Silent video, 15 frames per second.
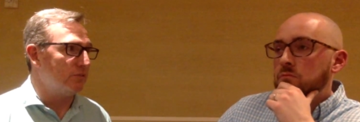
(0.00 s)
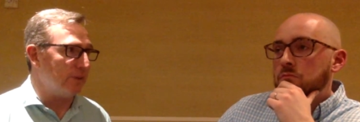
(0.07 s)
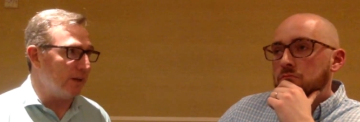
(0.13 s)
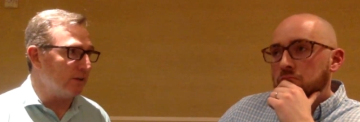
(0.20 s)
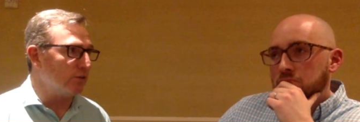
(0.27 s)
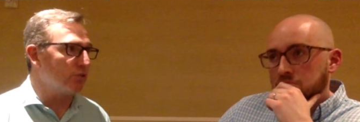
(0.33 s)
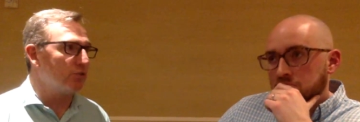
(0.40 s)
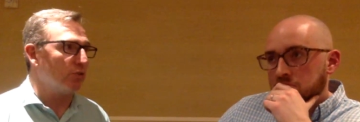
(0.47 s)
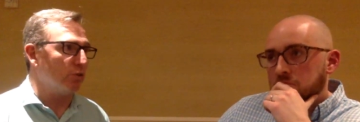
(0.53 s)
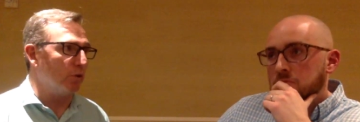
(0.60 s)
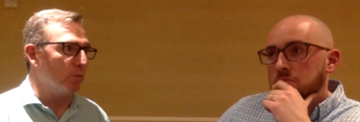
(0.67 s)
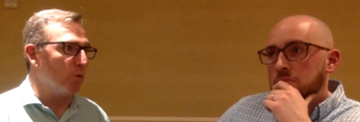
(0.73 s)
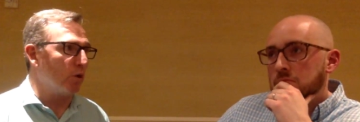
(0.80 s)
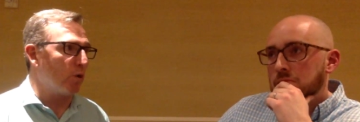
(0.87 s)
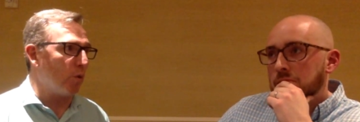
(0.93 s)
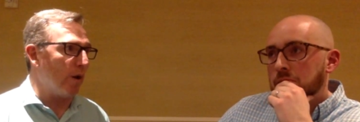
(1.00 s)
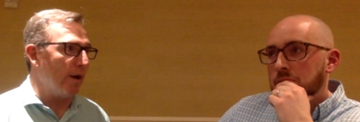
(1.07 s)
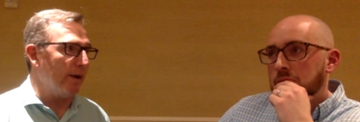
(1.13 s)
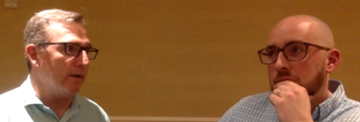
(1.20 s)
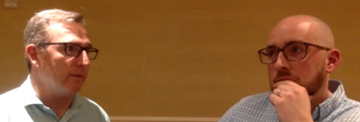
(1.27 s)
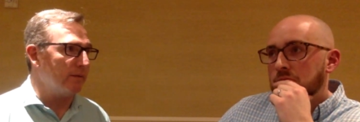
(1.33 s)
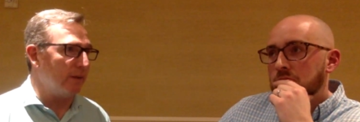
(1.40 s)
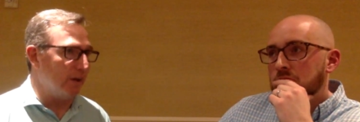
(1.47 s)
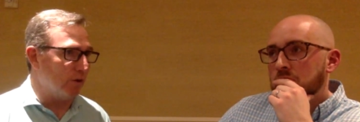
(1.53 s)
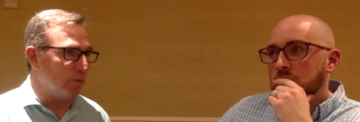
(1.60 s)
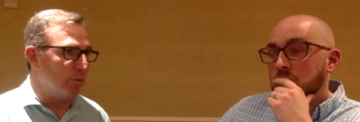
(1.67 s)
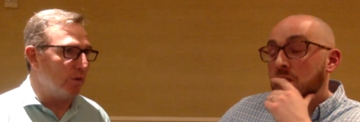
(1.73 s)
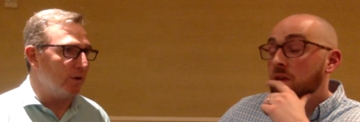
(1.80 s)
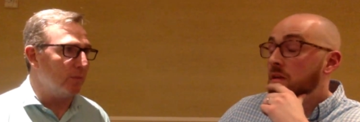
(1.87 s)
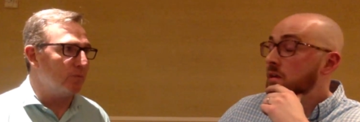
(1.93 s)
Speaker 1: Daniels is a little more quiet.
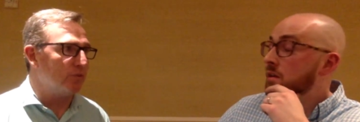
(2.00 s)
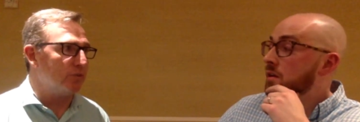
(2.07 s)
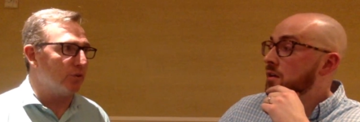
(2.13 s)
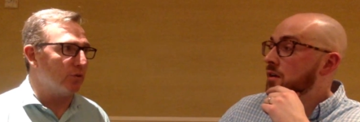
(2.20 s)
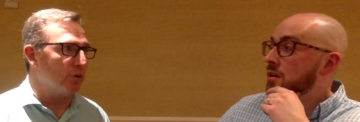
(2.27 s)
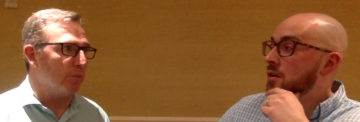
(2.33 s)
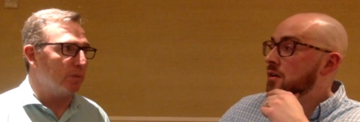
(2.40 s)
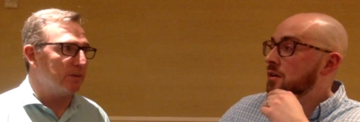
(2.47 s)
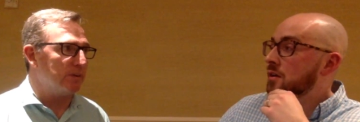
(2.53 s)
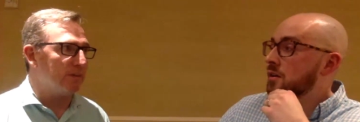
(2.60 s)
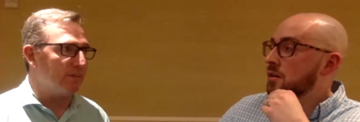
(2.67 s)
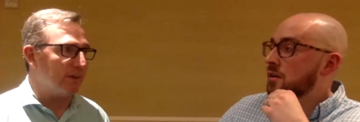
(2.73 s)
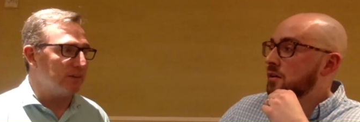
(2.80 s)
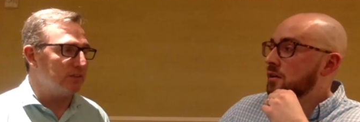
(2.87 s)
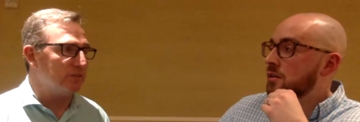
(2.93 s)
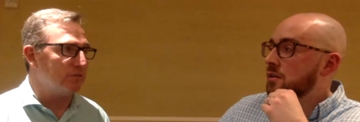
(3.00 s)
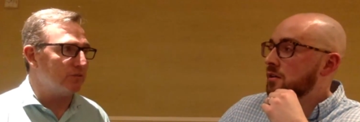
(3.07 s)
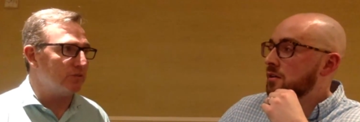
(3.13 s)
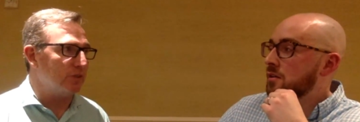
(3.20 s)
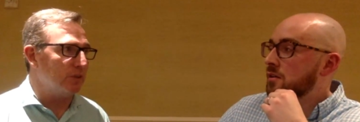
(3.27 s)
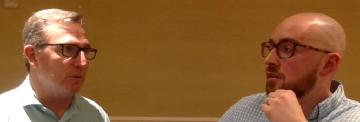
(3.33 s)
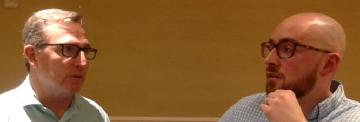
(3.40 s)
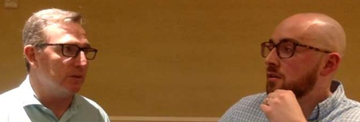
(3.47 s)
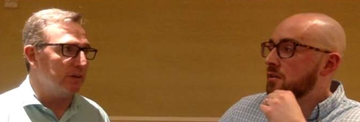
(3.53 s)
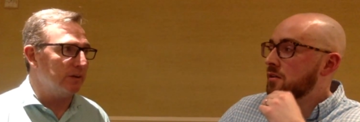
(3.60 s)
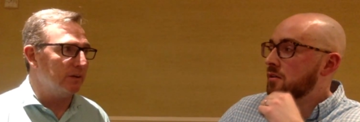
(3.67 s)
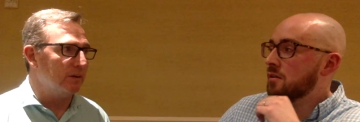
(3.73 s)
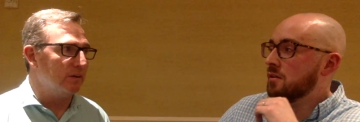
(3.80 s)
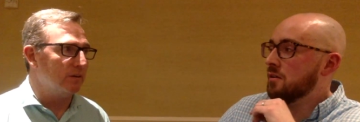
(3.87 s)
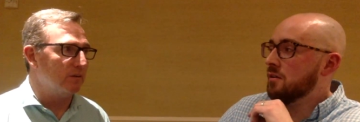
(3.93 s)
Caleb Williams is a little bit divisive,
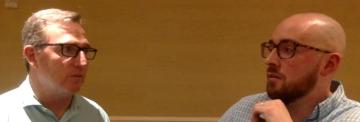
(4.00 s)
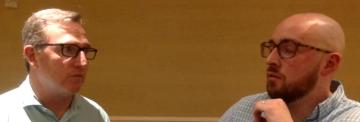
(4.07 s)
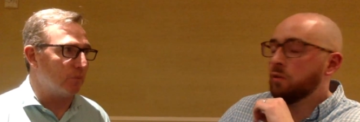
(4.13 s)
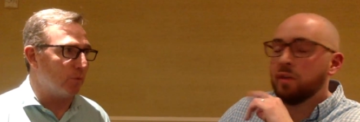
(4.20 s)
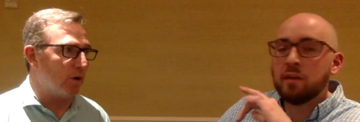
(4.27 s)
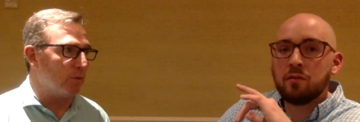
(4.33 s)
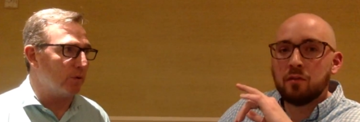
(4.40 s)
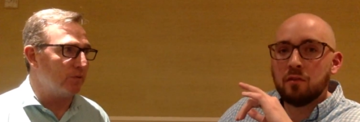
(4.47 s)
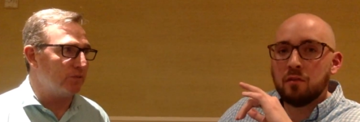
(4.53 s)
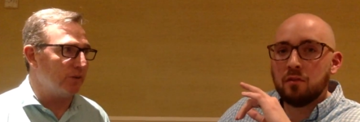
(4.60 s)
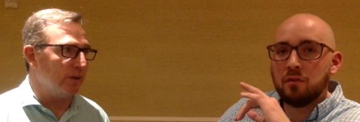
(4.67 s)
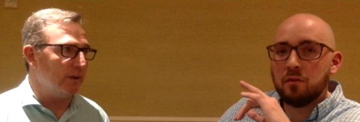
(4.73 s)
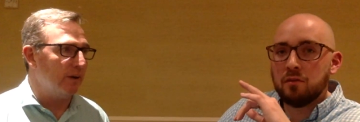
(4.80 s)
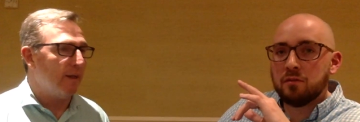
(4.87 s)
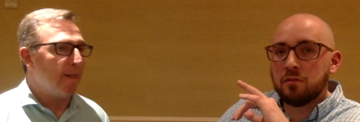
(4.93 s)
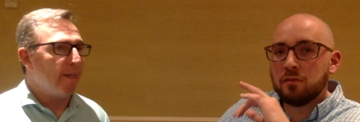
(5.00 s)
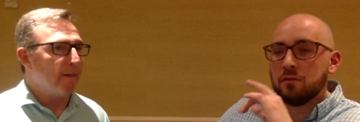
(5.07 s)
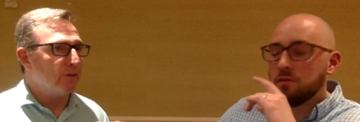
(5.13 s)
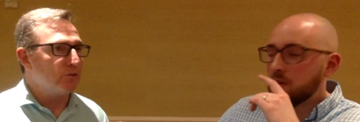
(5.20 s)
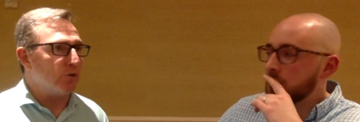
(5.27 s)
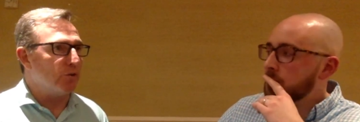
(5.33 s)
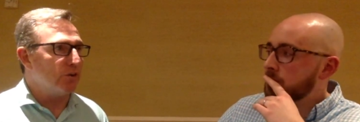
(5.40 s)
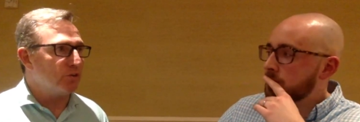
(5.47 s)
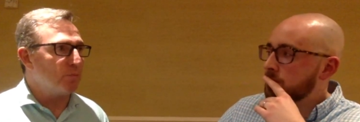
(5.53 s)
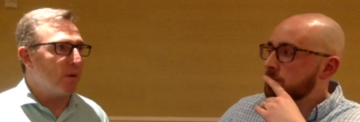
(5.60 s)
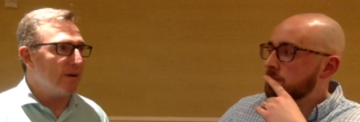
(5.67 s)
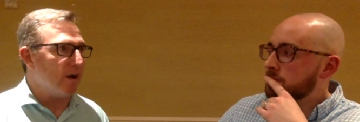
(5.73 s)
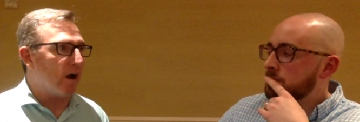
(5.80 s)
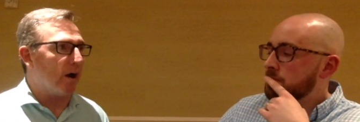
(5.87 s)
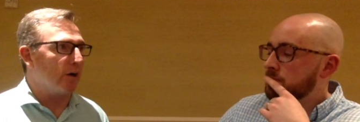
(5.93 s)
seemingly. So this we've seen. Yeah. So this
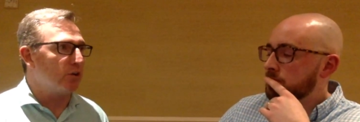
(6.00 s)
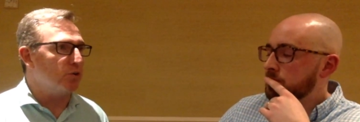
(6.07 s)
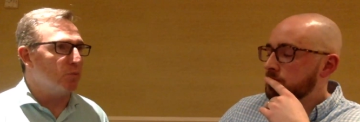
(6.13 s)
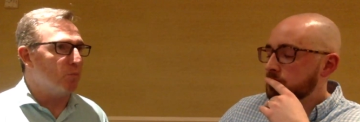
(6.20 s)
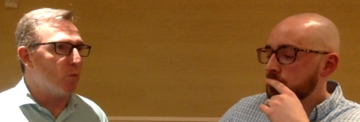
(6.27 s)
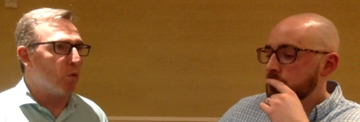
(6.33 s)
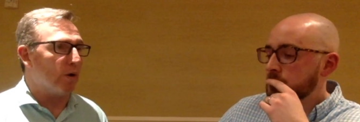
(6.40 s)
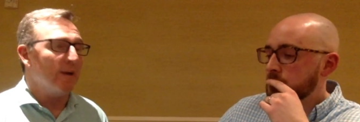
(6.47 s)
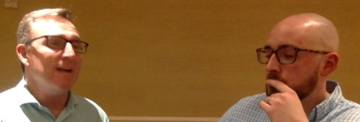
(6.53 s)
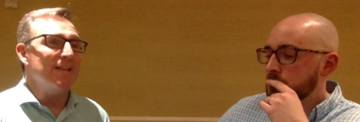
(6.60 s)
might argue more.